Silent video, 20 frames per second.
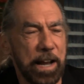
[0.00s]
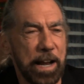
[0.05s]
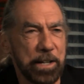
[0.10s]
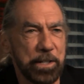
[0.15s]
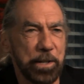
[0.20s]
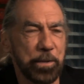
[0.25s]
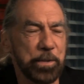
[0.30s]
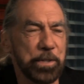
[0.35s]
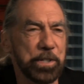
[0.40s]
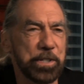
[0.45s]

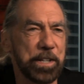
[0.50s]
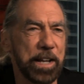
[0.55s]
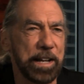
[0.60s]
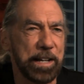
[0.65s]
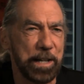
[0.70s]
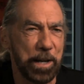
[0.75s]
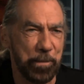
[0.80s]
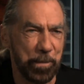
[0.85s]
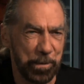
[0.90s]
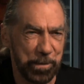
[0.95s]
it was the second
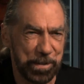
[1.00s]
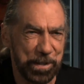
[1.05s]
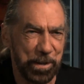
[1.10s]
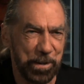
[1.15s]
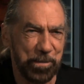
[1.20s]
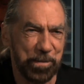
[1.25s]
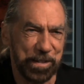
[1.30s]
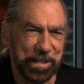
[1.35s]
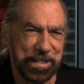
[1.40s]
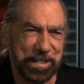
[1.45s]
time I was
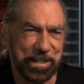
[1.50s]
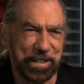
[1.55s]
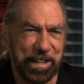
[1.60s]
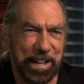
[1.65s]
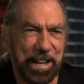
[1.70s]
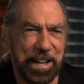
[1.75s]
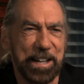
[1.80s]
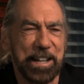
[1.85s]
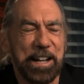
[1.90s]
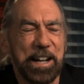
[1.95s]
homeless,
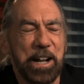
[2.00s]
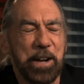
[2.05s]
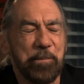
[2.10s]
okay?